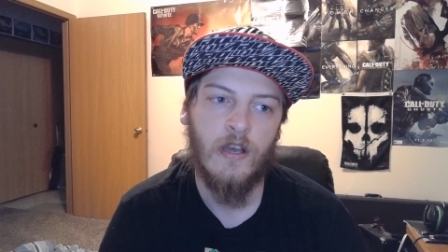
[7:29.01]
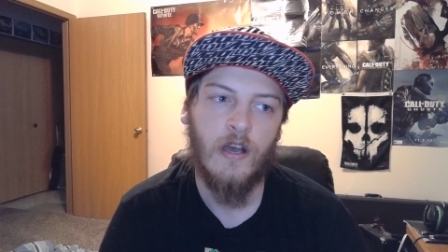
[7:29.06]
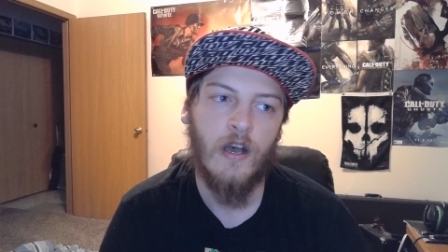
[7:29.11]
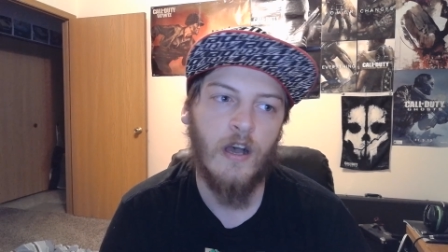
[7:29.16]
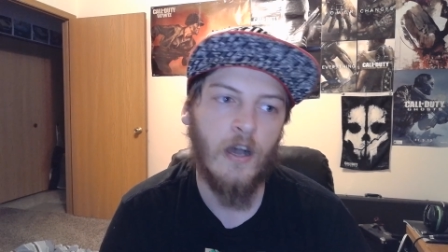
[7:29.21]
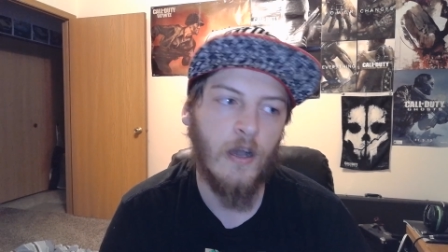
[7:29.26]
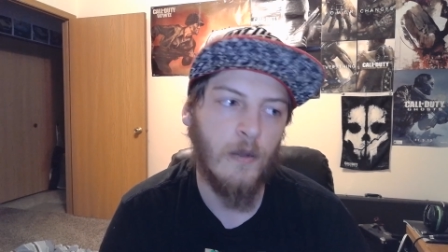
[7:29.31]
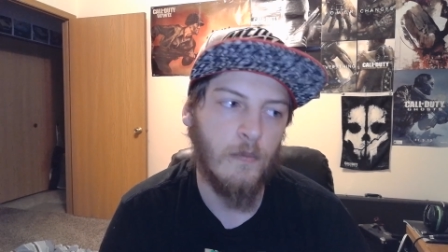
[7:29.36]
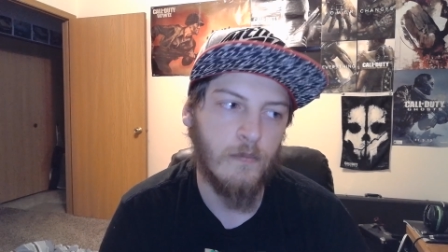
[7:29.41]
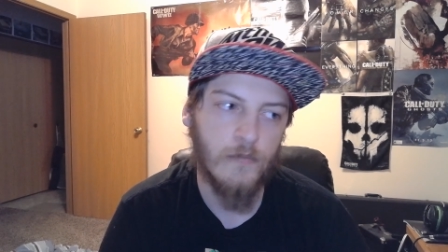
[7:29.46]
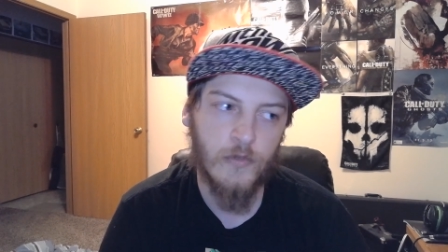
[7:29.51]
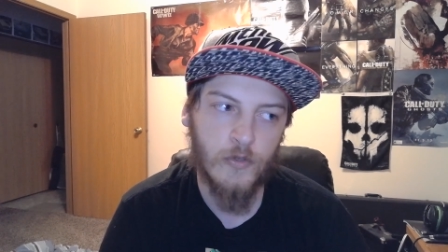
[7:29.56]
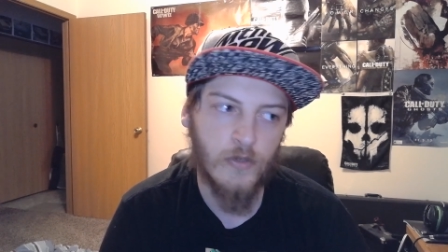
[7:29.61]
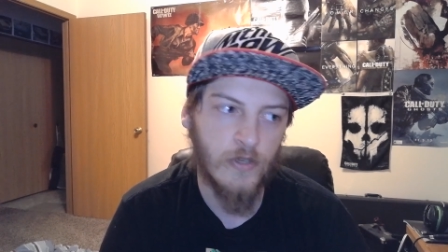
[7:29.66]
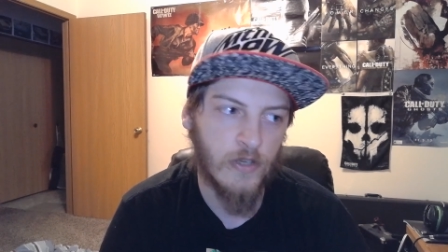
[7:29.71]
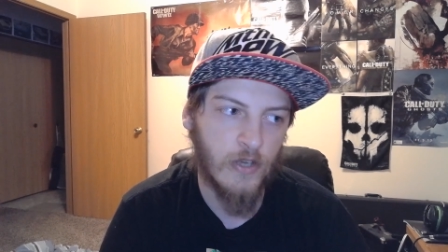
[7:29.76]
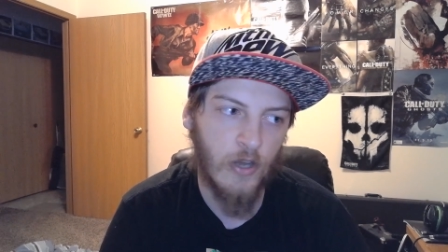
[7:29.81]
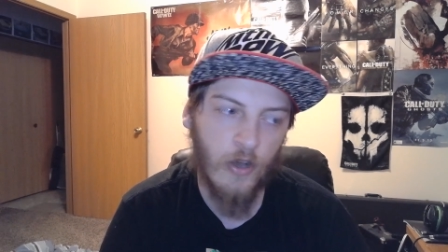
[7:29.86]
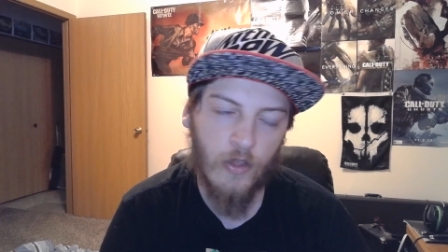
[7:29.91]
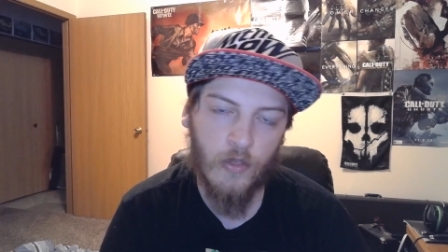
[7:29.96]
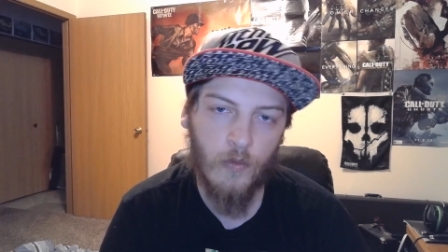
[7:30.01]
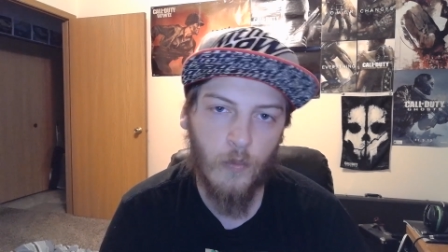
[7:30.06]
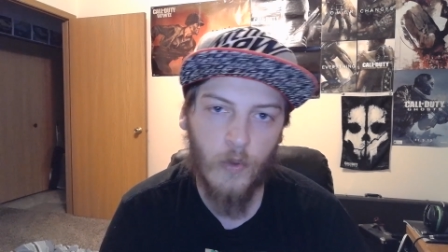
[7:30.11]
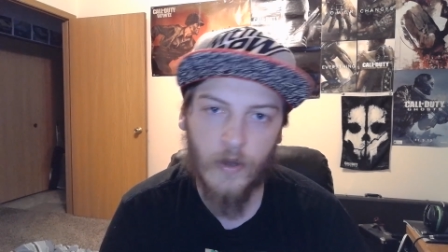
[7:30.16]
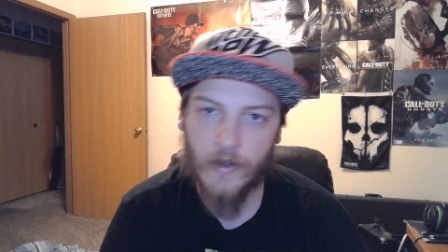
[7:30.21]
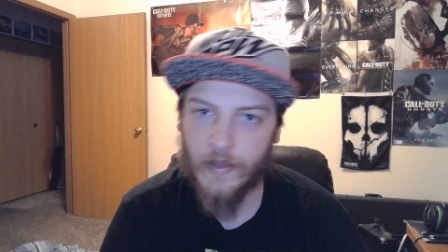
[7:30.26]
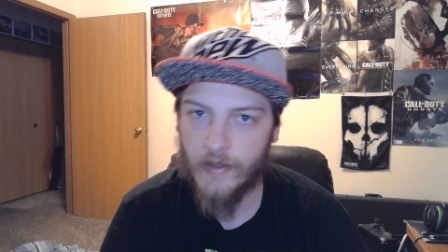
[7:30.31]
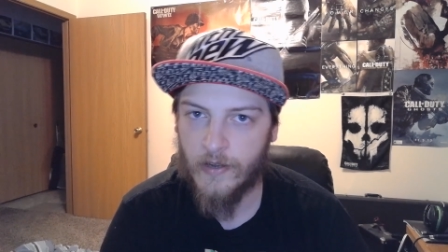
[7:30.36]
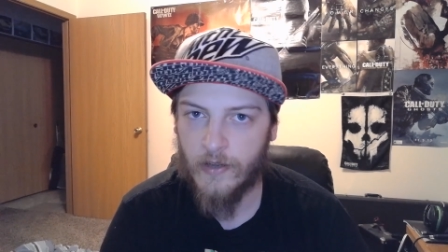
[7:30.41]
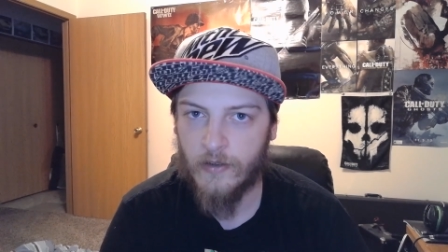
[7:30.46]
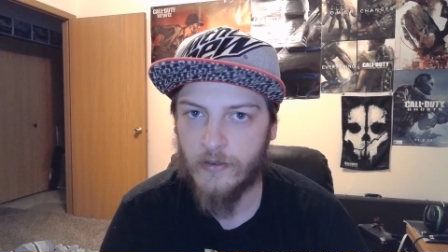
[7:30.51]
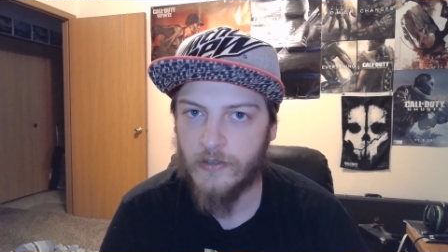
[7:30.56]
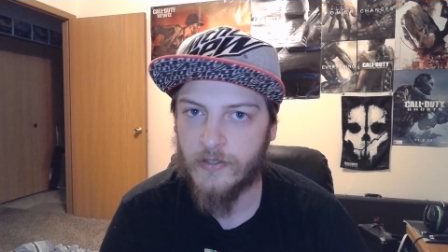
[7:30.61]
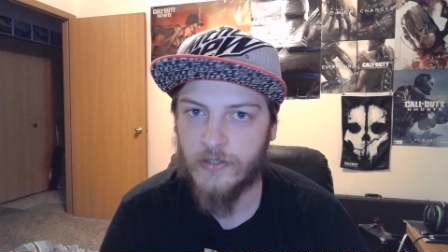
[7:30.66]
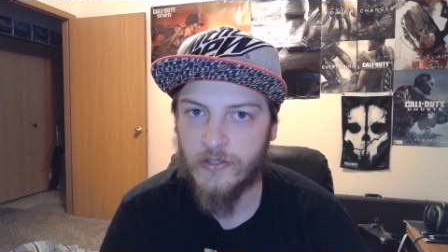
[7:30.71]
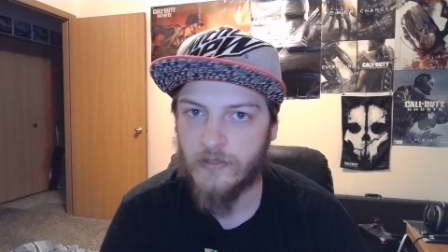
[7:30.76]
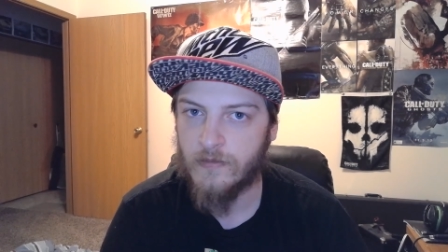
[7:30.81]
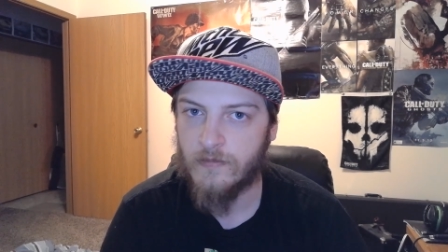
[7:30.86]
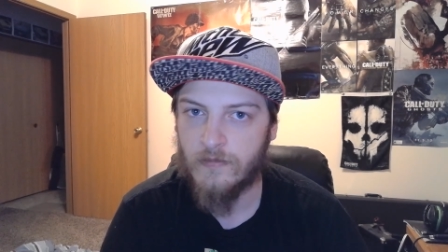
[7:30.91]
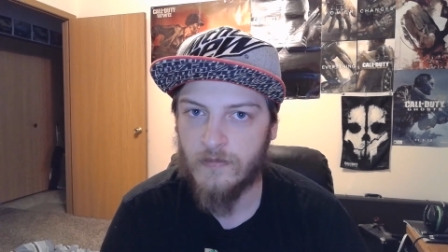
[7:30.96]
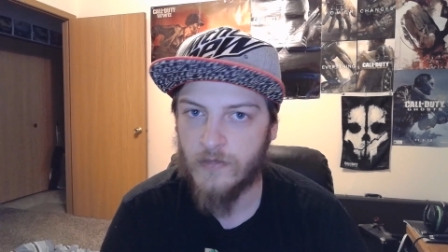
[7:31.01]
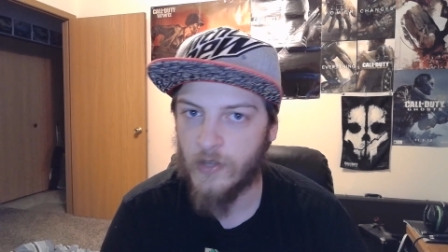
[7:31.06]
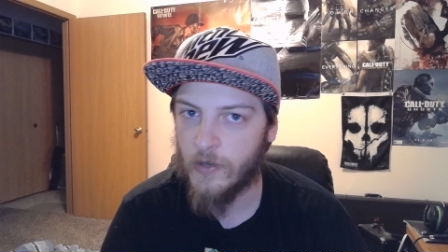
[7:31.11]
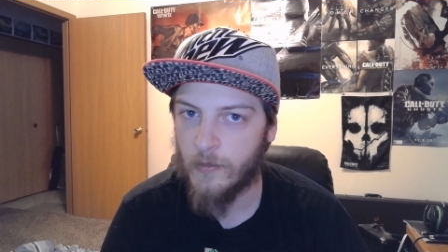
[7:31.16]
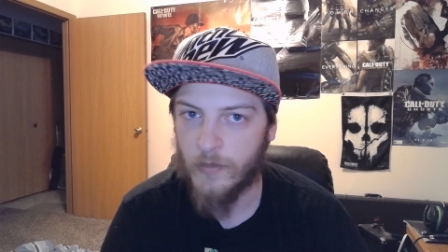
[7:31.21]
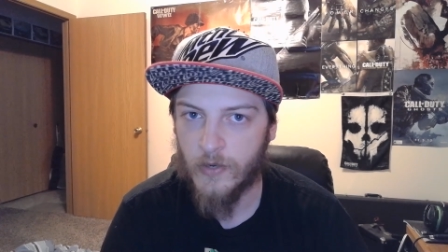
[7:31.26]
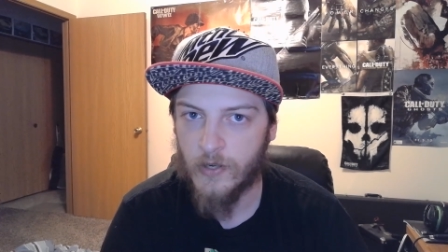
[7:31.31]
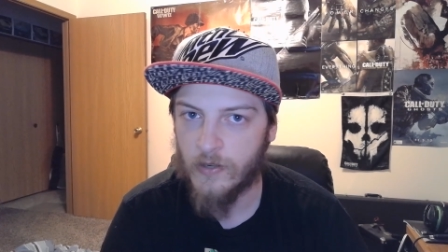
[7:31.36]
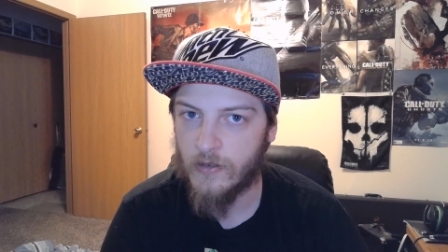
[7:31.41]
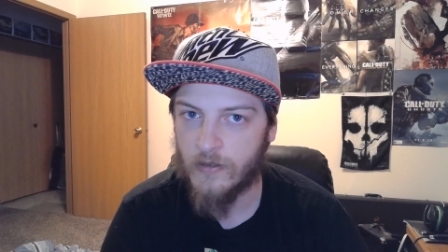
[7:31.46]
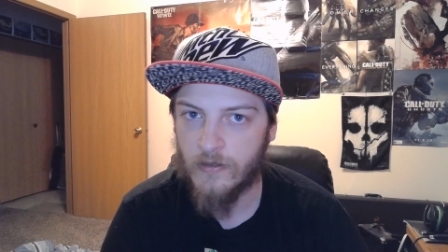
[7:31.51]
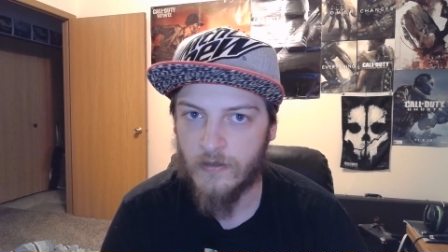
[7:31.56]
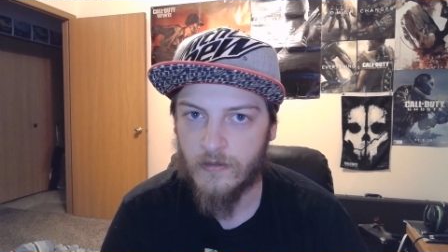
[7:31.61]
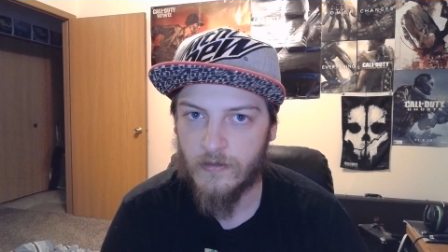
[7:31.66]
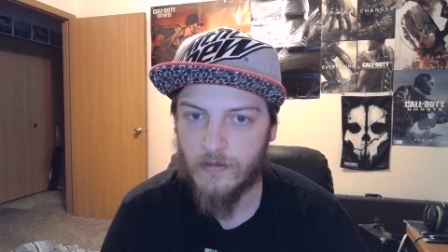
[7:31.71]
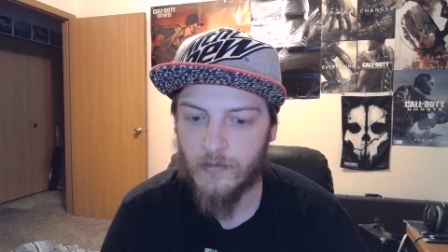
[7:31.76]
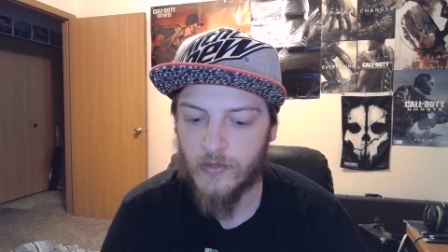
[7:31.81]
You can call the 1-800 number,